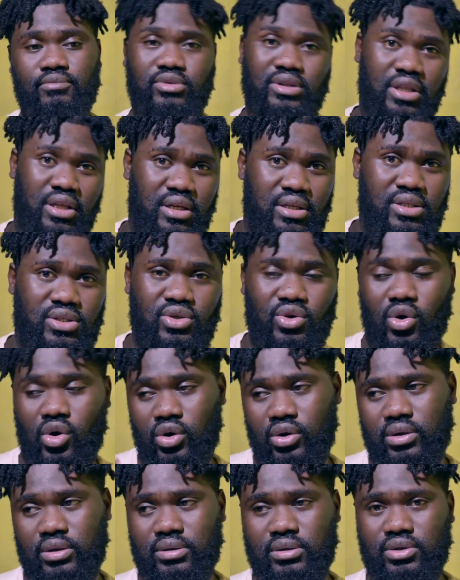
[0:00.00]
this
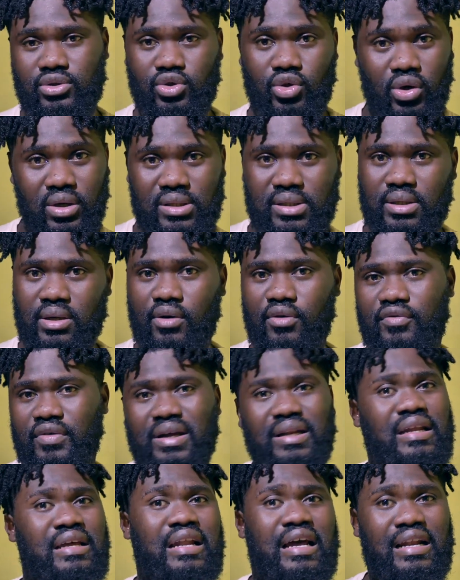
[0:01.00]
on yourself
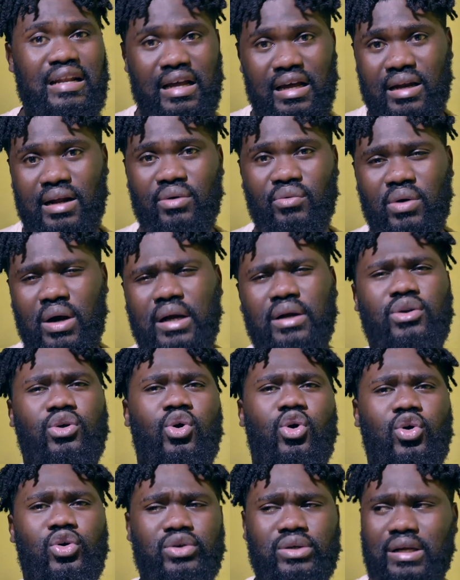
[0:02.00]
and then another one
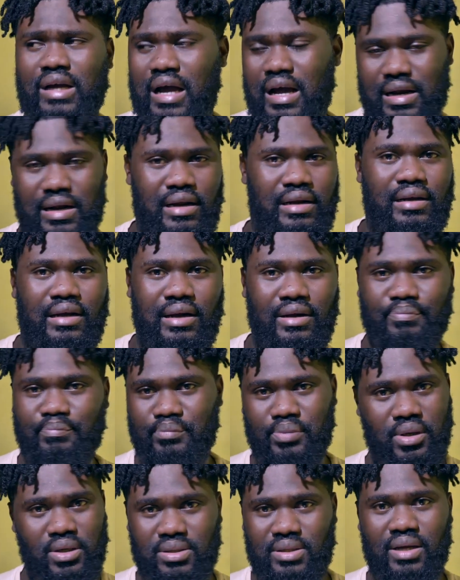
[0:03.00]
on another
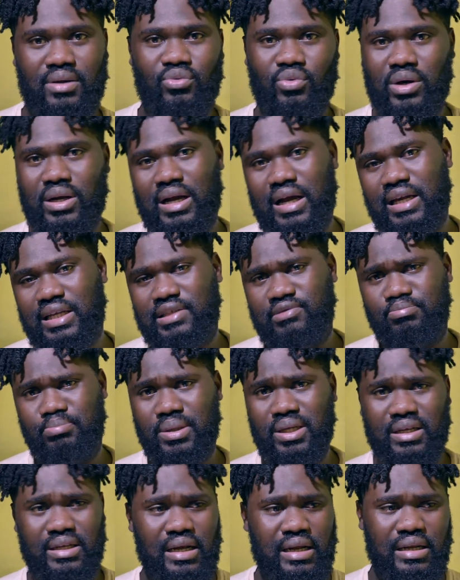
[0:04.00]
person, whether it's
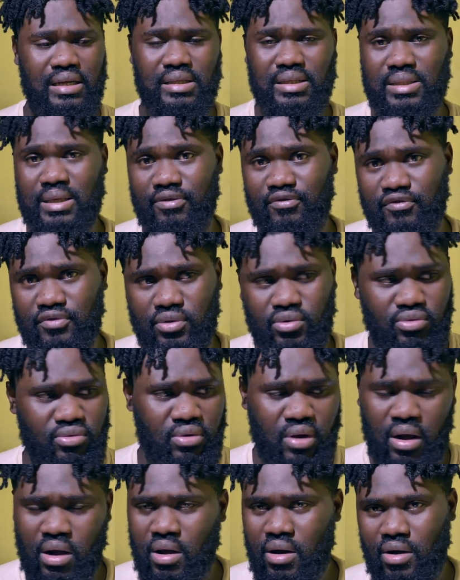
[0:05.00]
being an interview
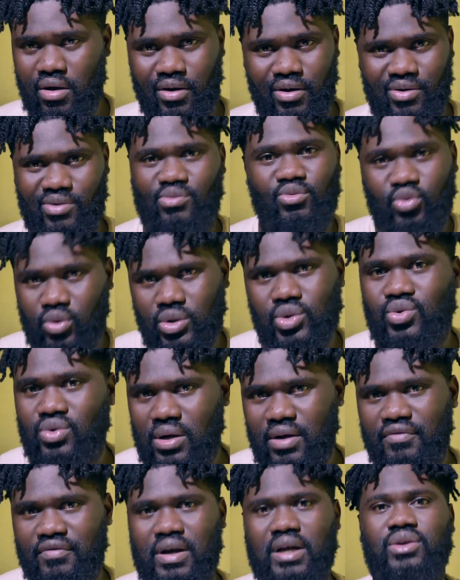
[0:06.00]
or
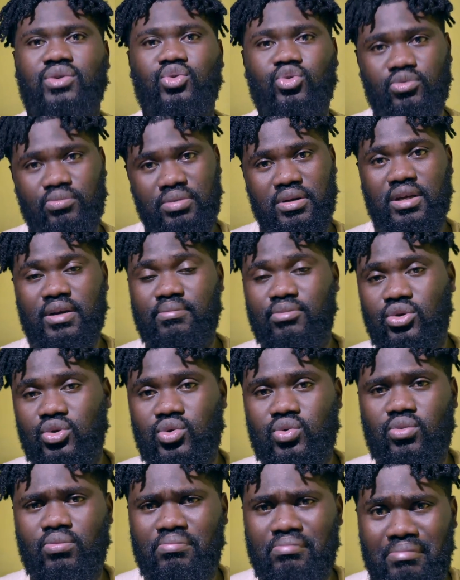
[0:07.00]
whatsoever. You'll be able
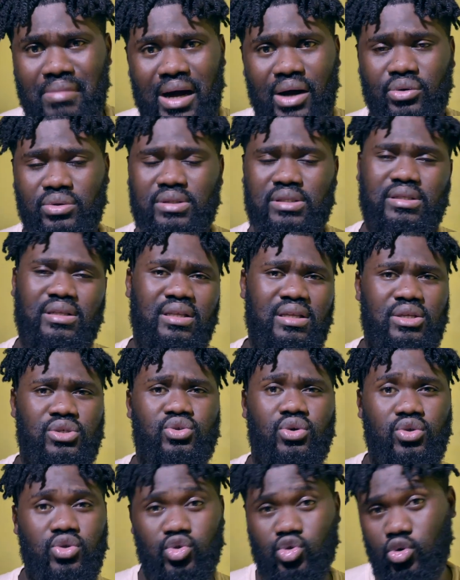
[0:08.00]
to mount
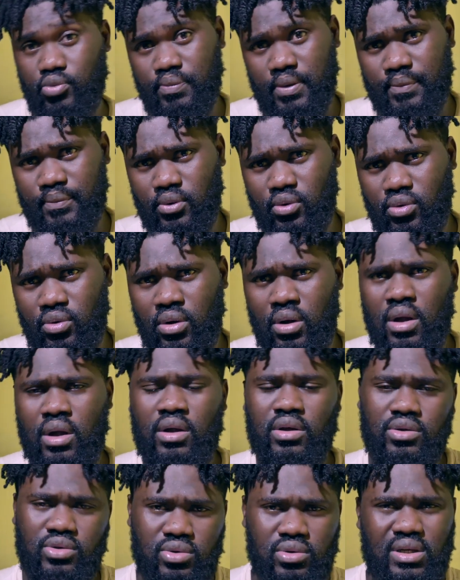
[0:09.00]
this on two people
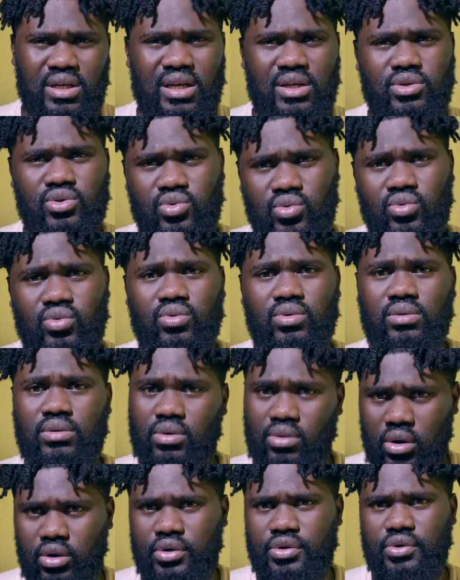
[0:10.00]
to get two
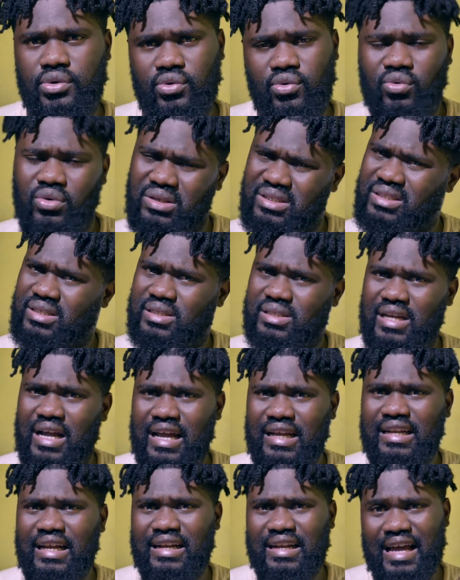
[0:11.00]
audio, which is
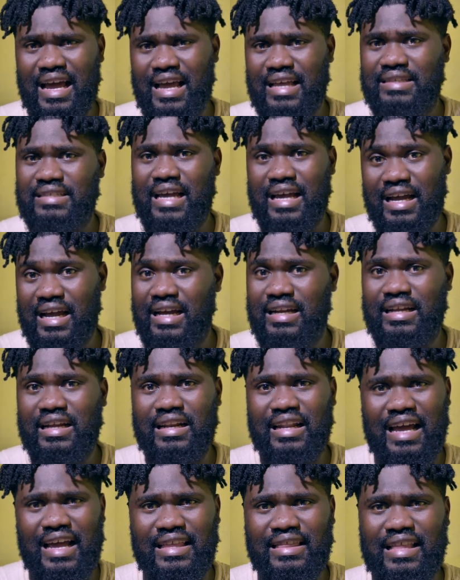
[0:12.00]
kind of nice. I kind of
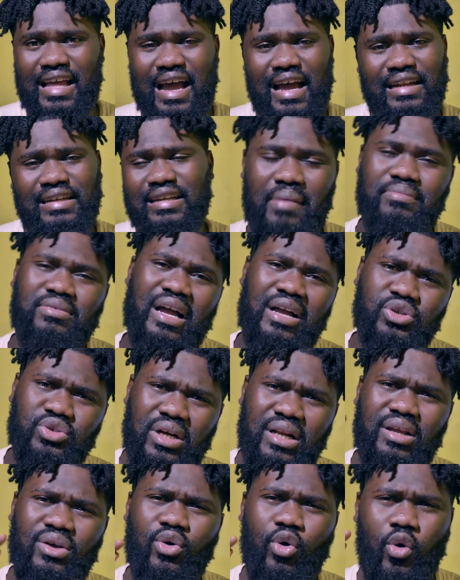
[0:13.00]
like that. I'm
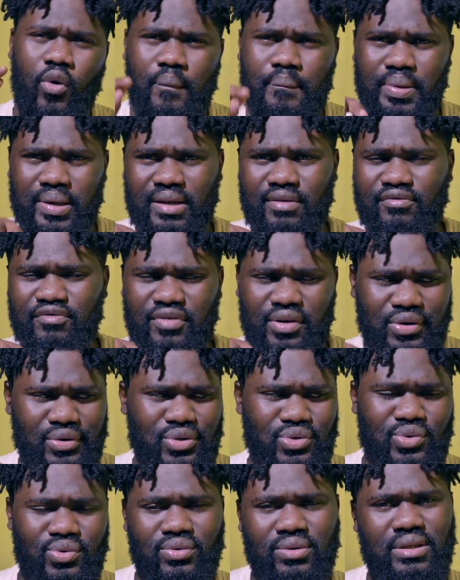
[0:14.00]
actually hoping very
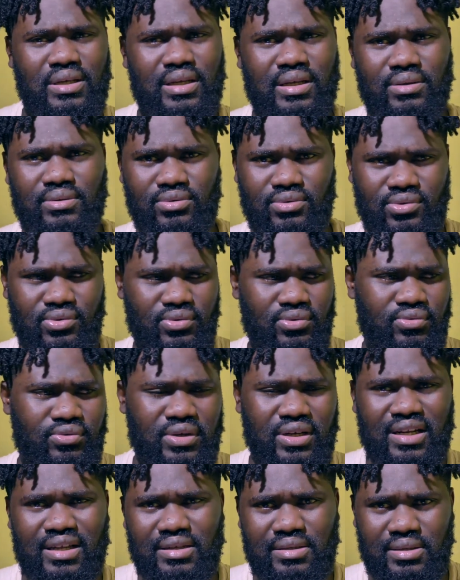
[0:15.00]
soon they do
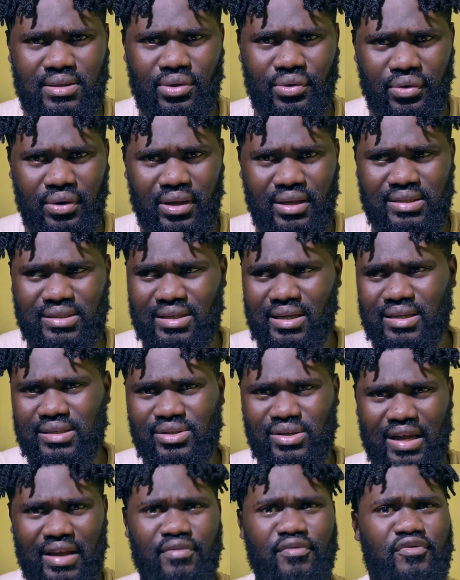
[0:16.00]
release 3
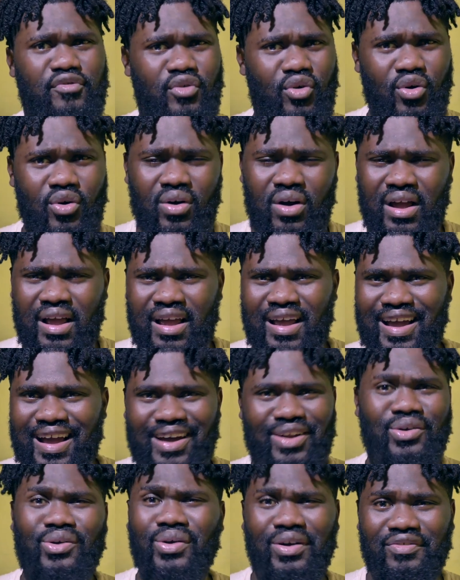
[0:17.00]
sets and 4.
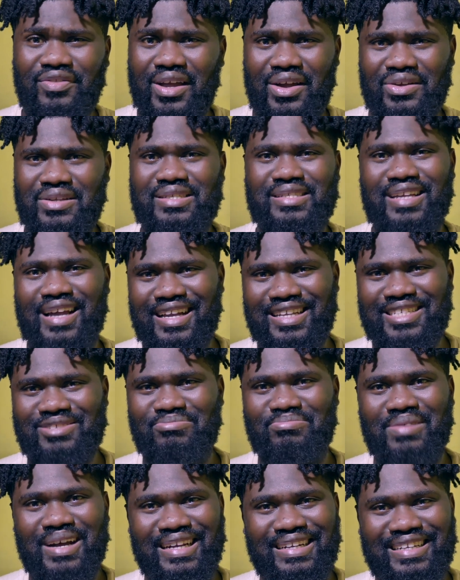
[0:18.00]
I don't know if there is
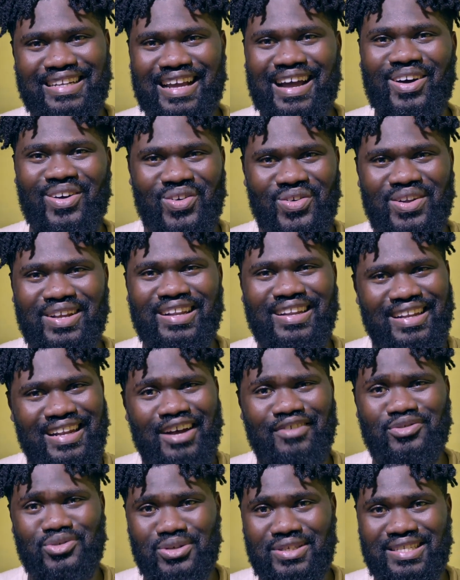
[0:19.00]
such, but I would really
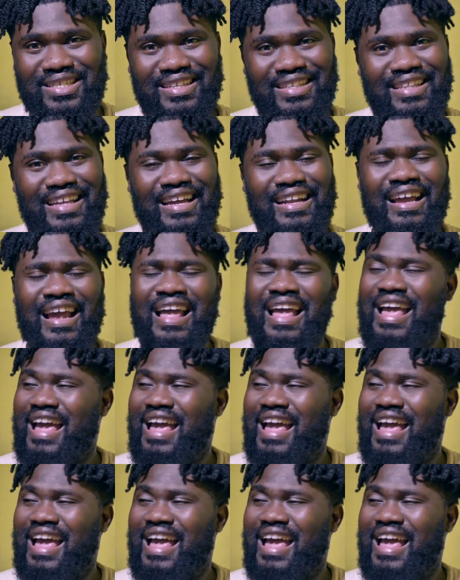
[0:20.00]
love to see that.